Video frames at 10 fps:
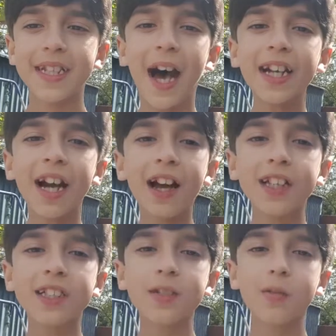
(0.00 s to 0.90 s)
Hi
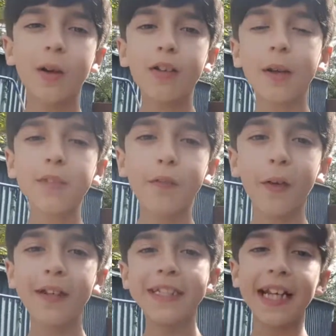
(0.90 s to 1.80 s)
guys, welcome to
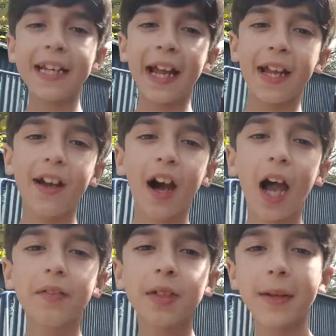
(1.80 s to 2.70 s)
Fun with D&A.
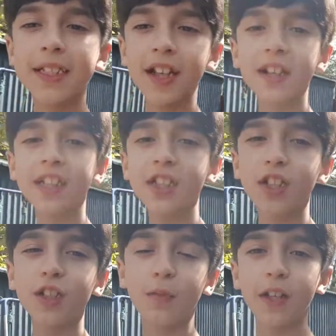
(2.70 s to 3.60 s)
I have some exciting
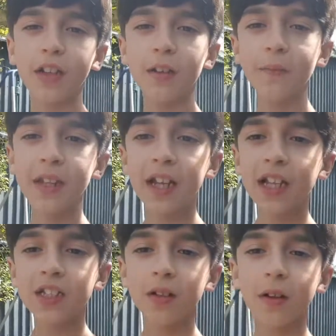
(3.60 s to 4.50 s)
news for you.
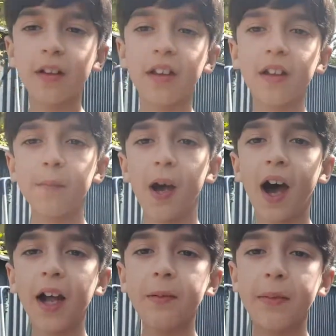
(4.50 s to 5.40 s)
So
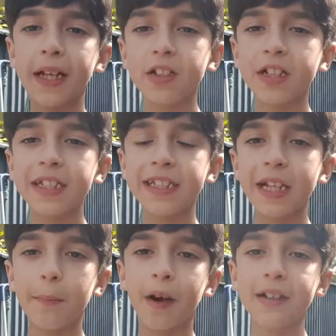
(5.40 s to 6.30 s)
behind me you can
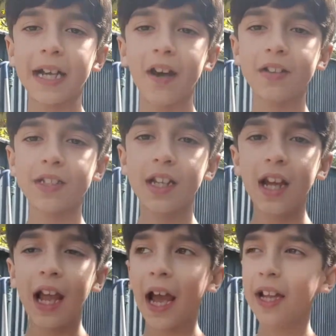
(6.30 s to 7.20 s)
see a birdhouse
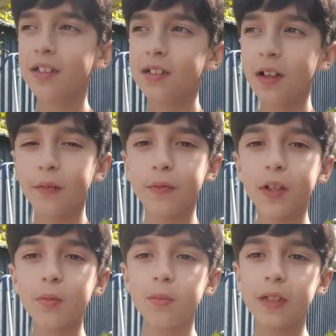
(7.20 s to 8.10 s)
and a
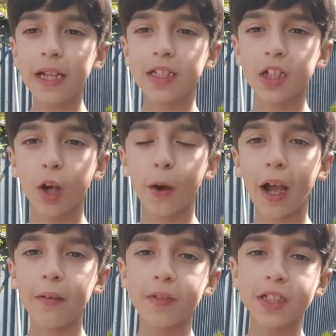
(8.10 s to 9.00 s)
few days ago
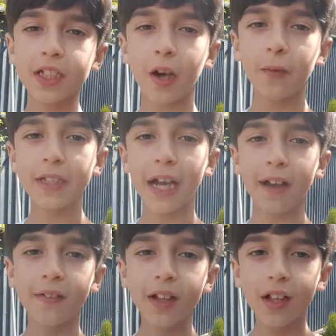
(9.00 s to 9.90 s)
I've discovered
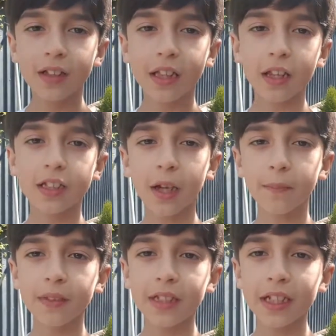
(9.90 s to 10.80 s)
that
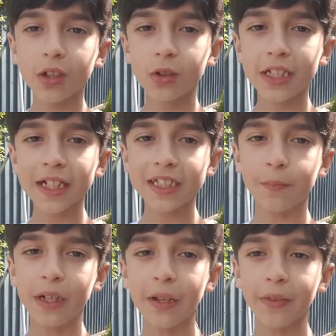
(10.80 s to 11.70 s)
some little chicks
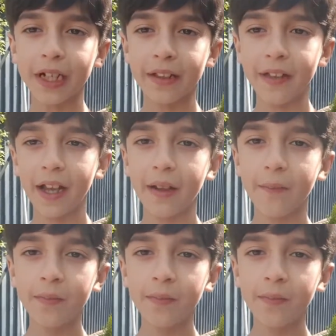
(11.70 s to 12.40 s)
have been living in there.